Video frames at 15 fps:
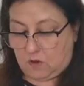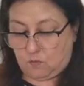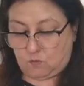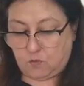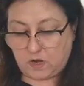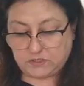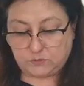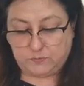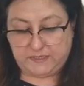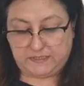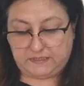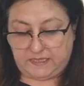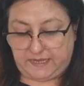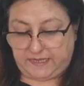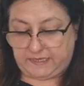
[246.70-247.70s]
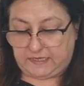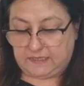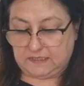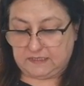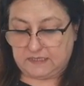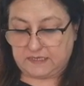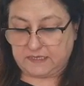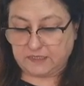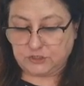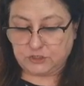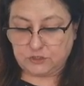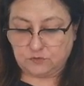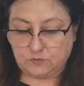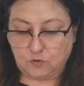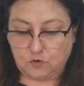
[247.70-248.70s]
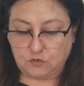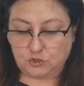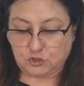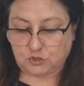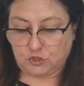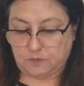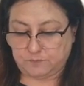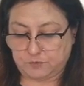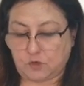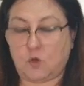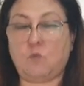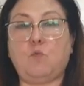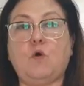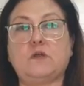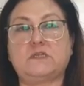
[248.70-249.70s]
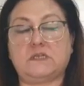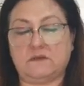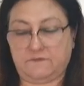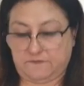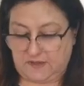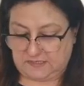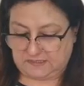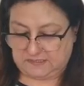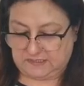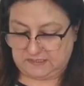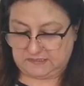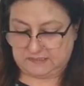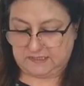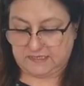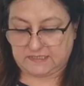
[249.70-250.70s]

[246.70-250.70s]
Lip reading: What we think, the kitchen roll should absorb water fastest.